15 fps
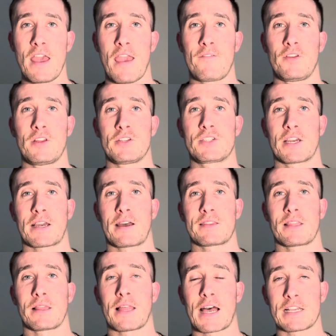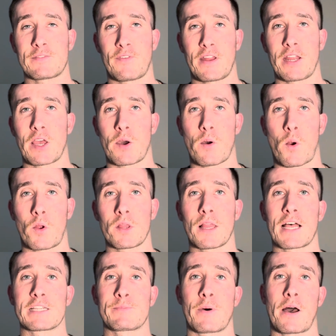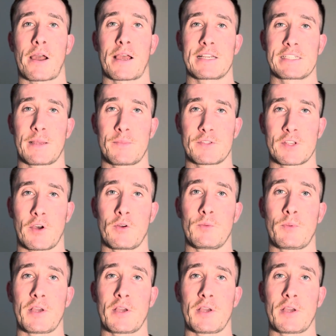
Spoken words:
If you didn't check out the last video or the last podcast episode,